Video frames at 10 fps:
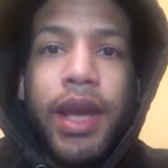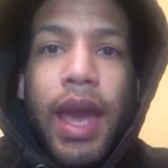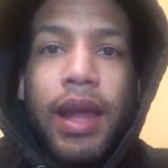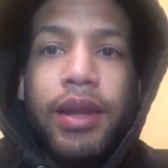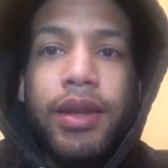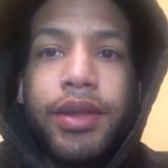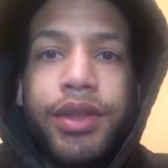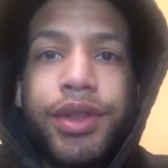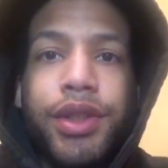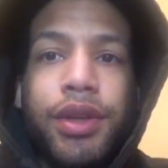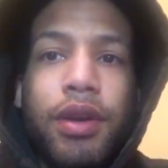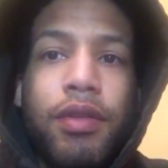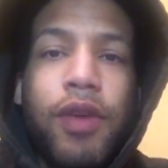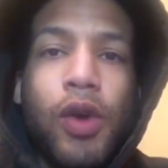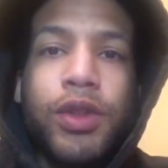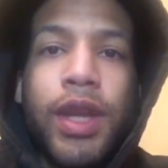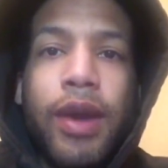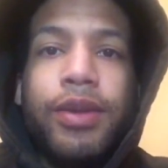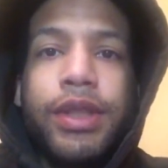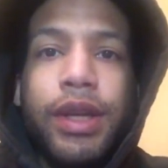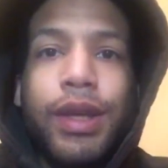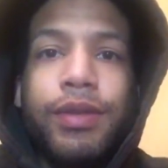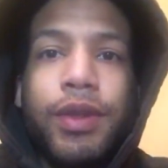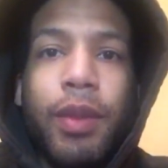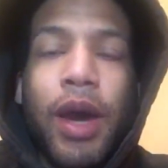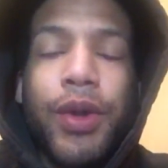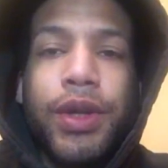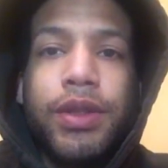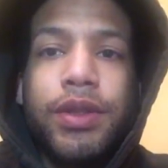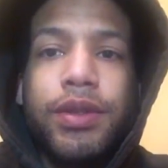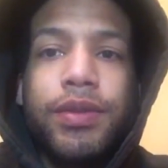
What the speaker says: Challenge False Narratives About Us.